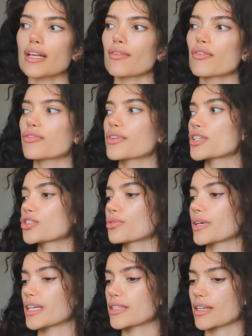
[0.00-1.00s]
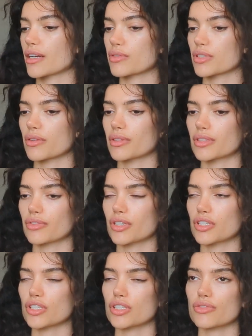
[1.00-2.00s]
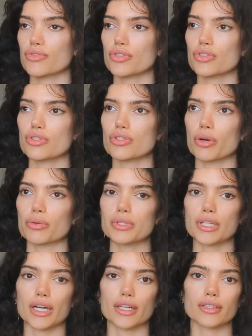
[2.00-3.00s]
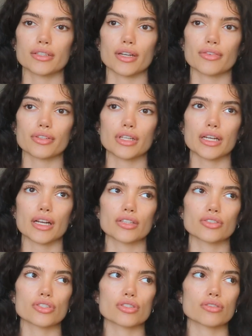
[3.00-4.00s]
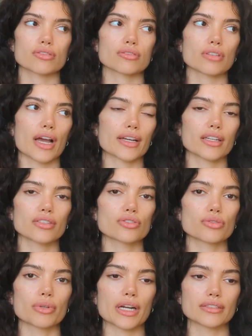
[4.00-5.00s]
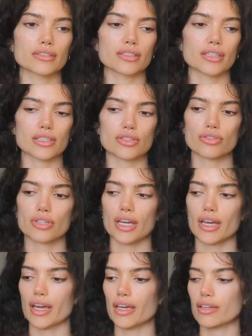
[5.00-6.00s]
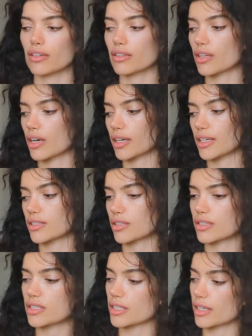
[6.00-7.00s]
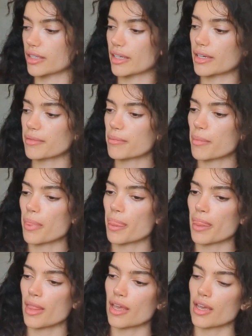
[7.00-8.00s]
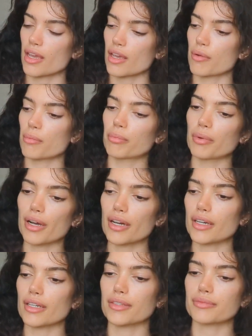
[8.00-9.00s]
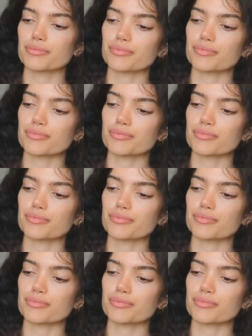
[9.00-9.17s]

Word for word: haven't finished what I said I was going to finish. I just feel so tired. I feel like I'll just, I can do what I did yesterday. At 8 o'clock I start studying. But